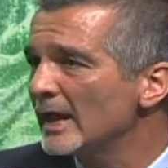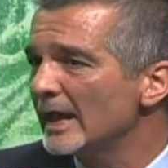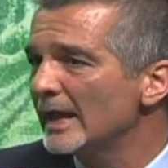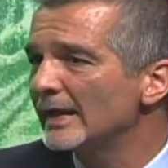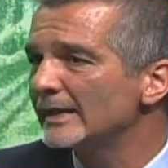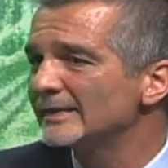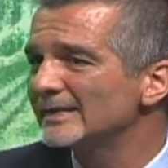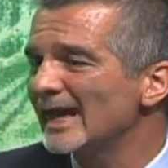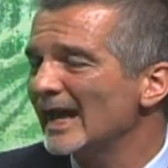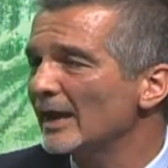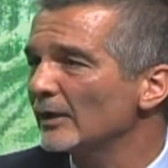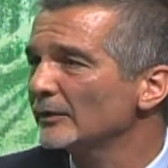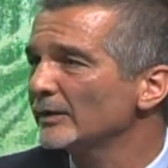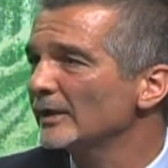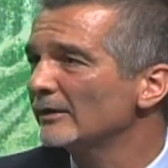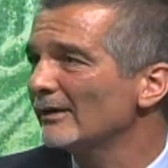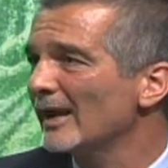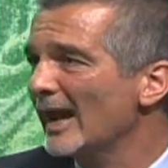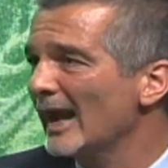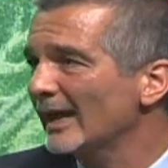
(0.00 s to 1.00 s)
It's how
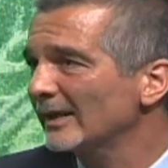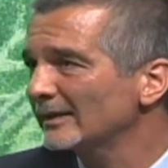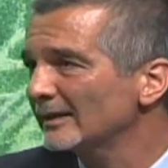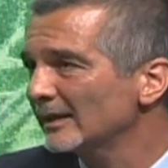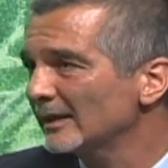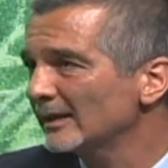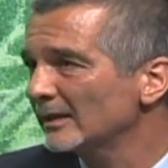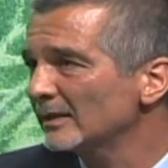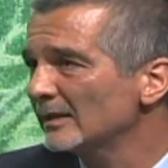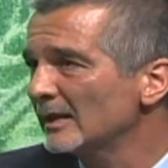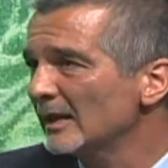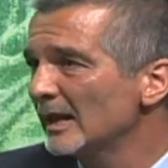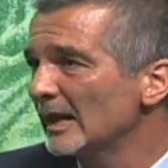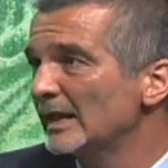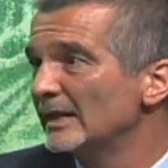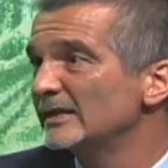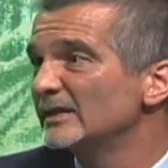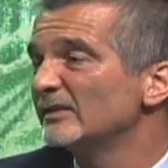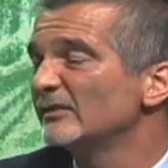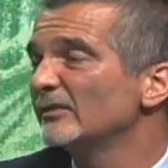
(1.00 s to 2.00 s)
they're acting,
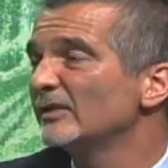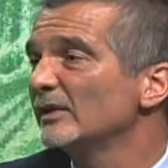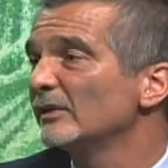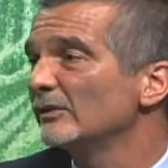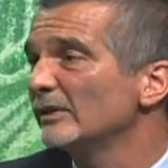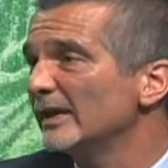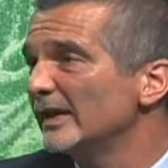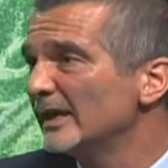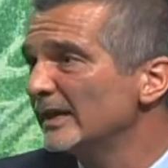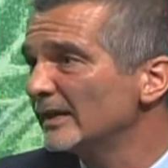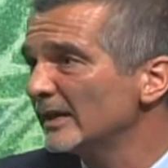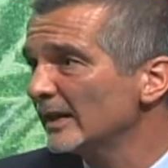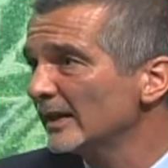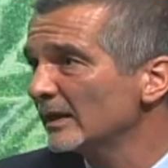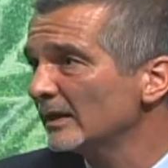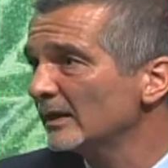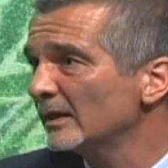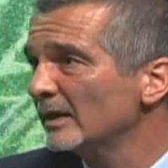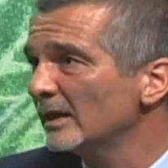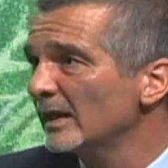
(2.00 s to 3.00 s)
is if they're
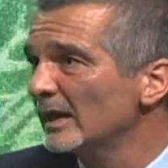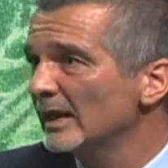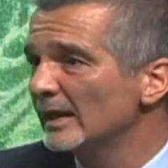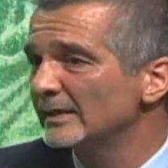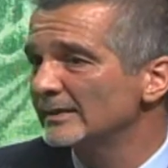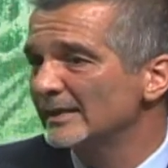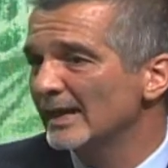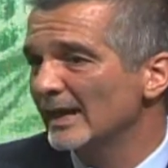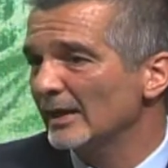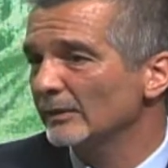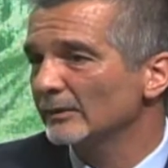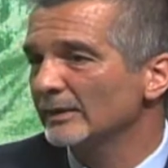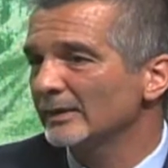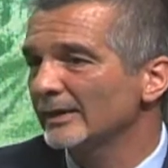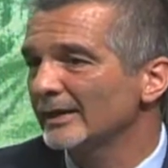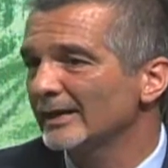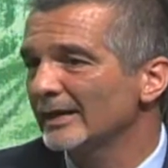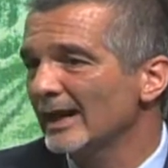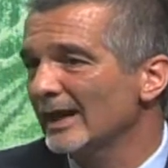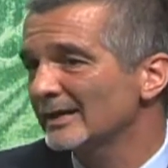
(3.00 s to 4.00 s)
eating, it's how
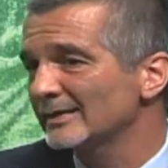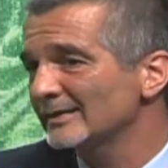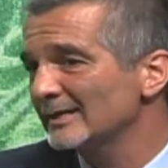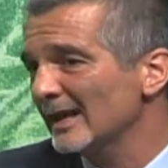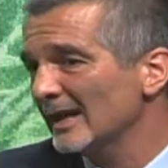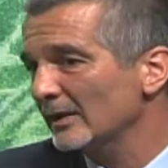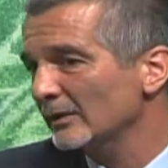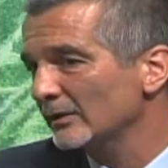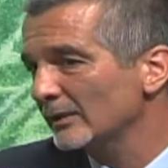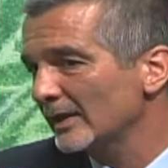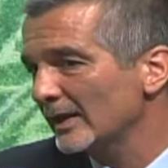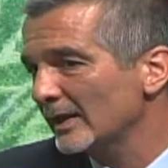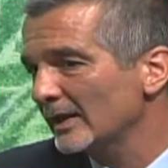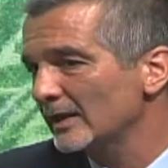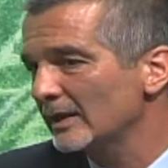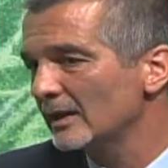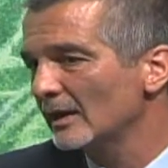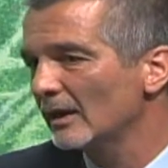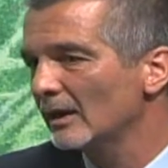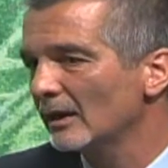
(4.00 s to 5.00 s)
they it's how
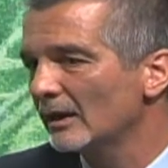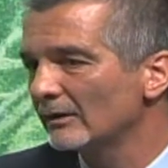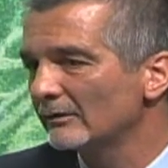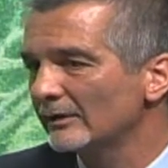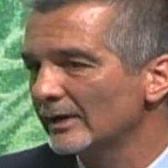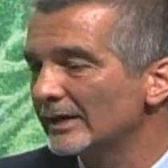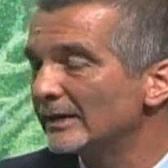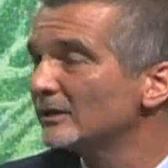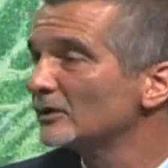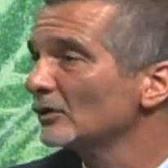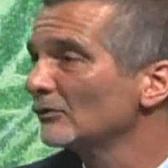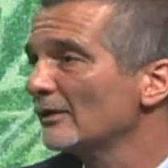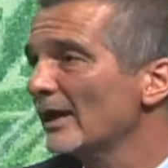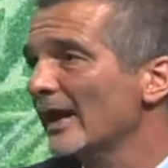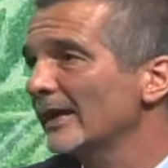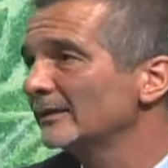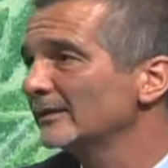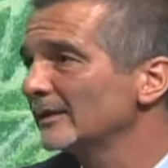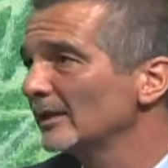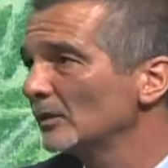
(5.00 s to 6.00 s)
they are
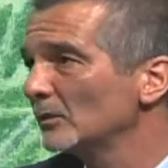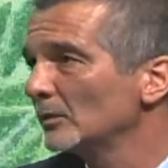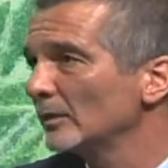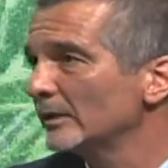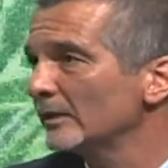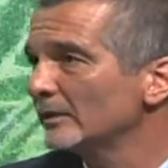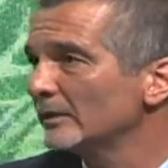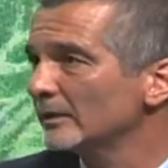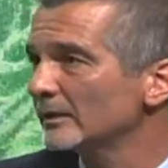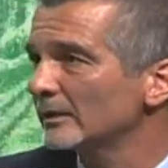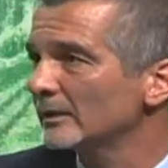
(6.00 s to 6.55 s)
interacting with